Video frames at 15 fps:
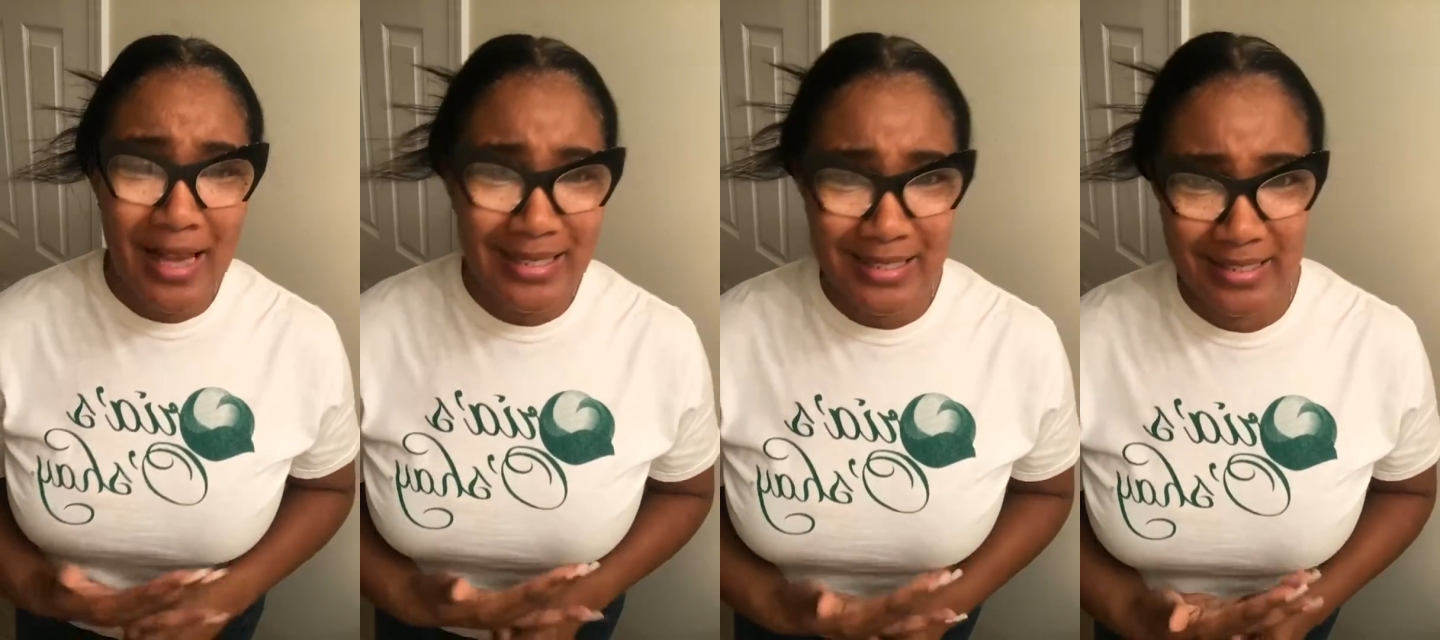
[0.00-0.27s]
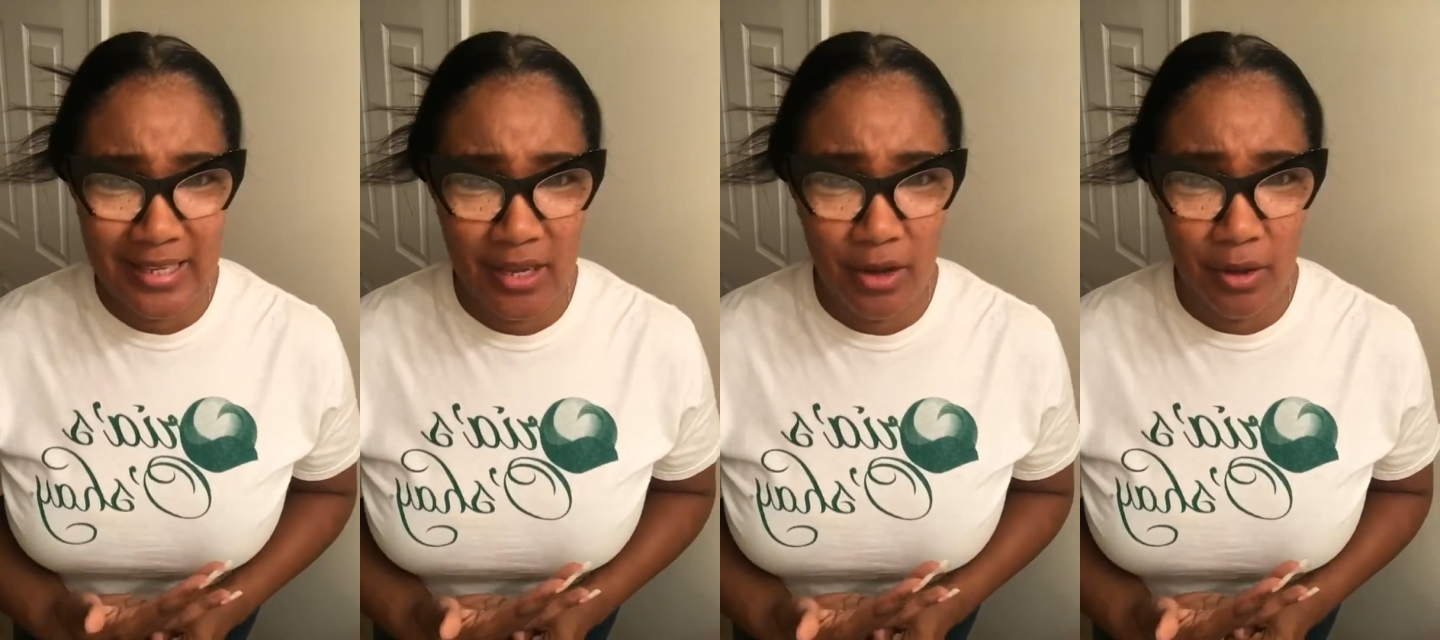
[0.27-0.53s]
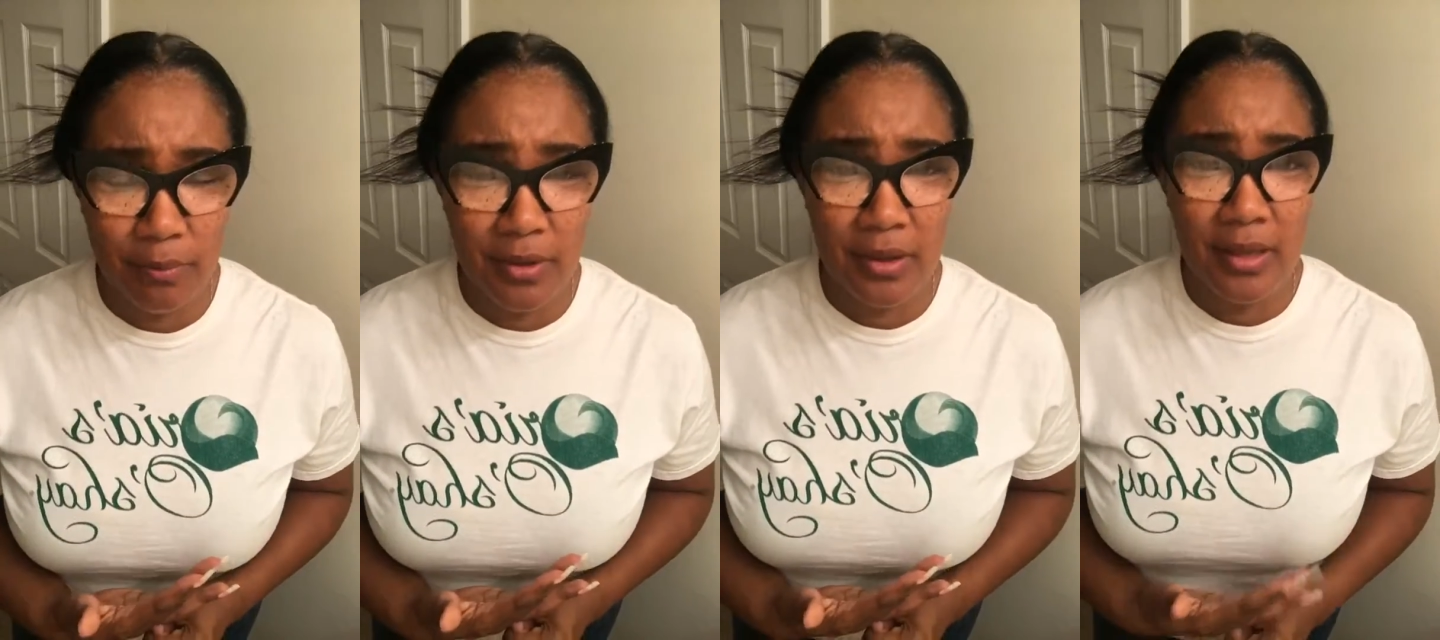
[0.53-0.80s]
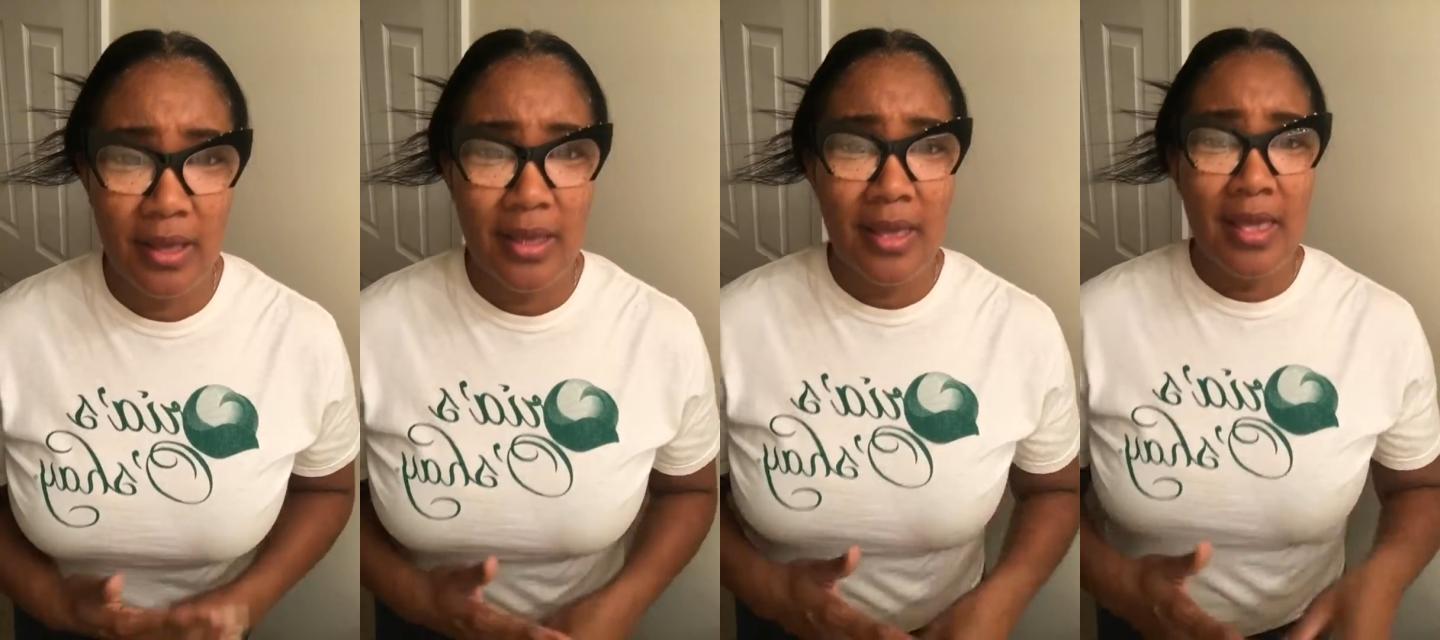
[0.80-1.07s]
scalp
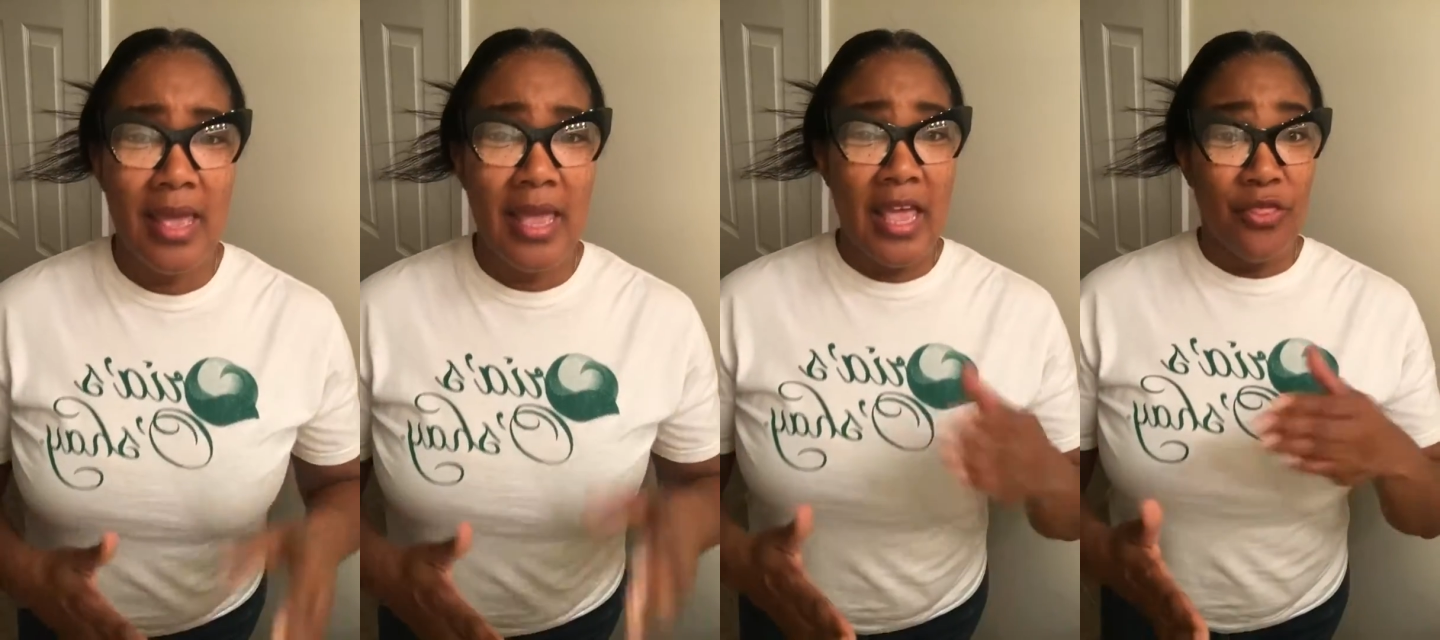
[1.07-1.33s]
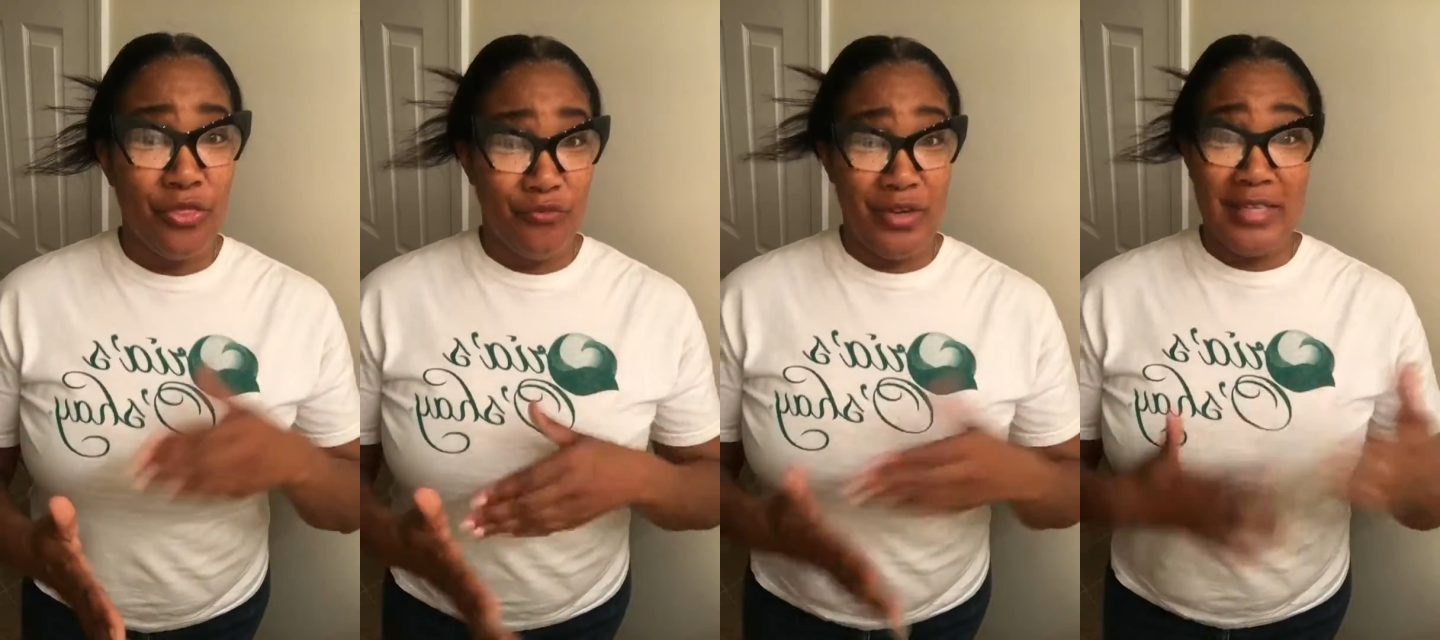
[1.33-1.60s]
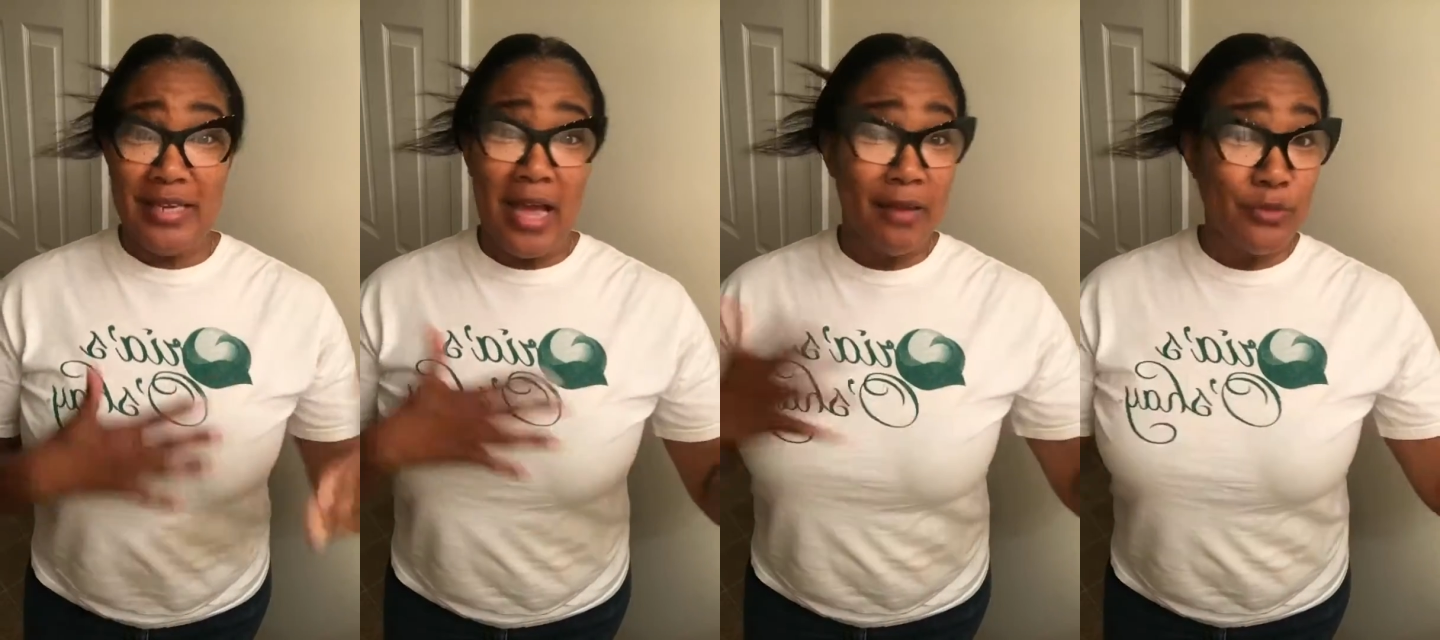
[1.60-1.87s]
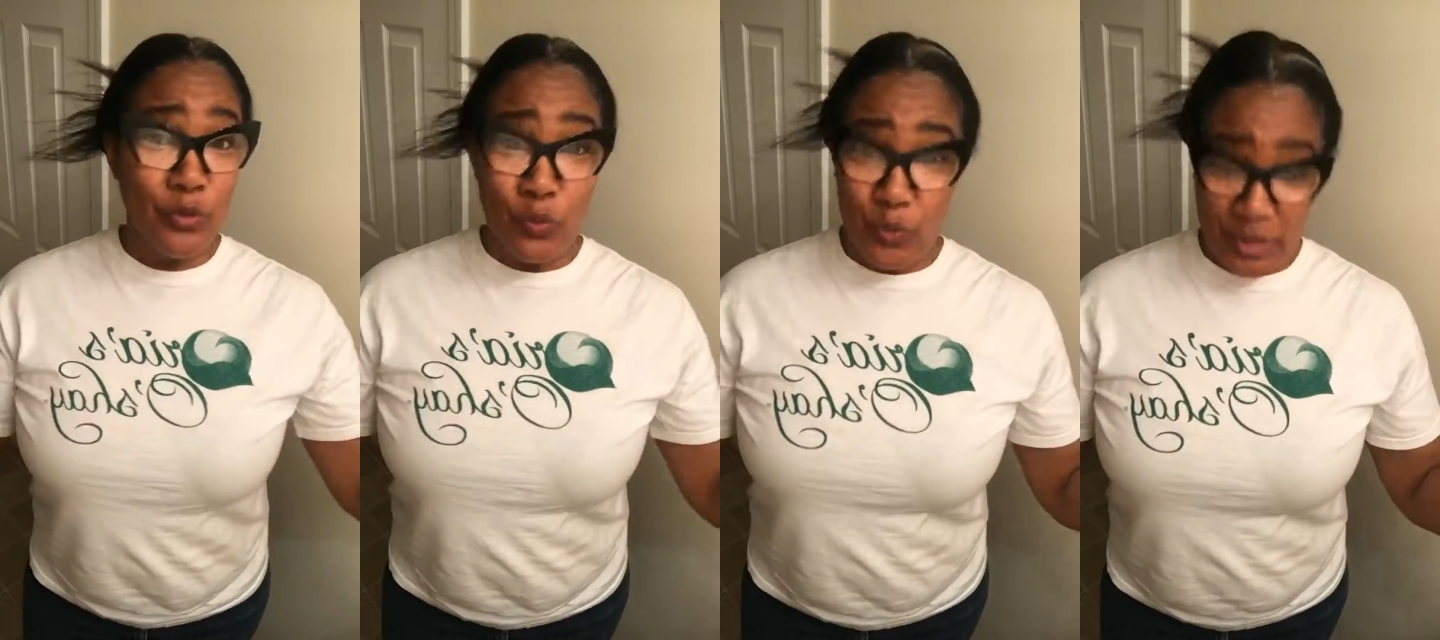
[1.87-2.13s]
3
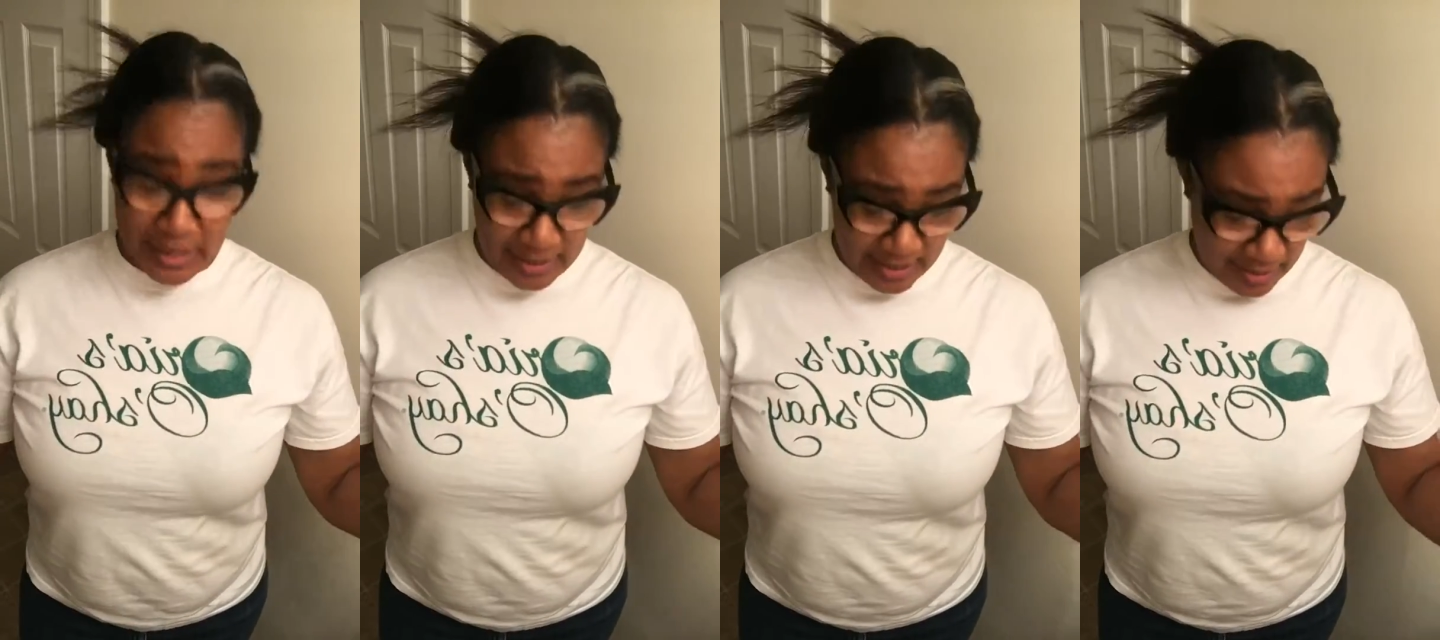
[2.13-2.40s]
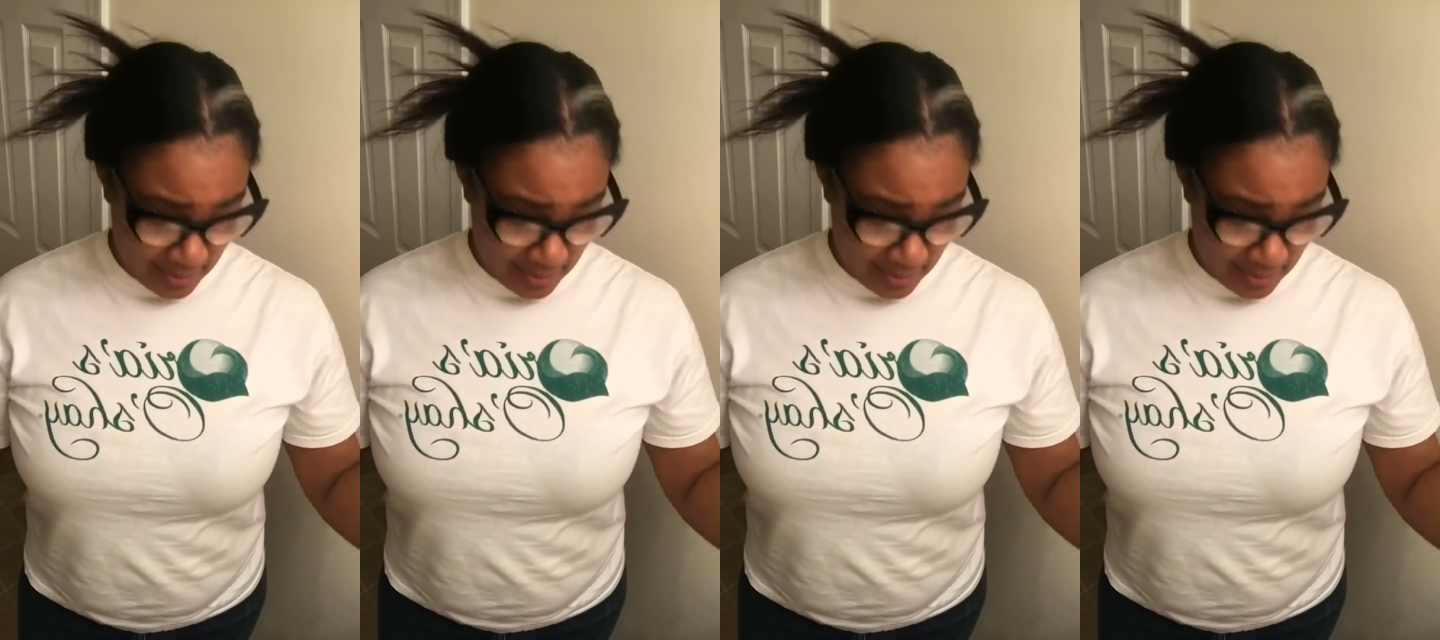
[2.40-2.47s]
times a week.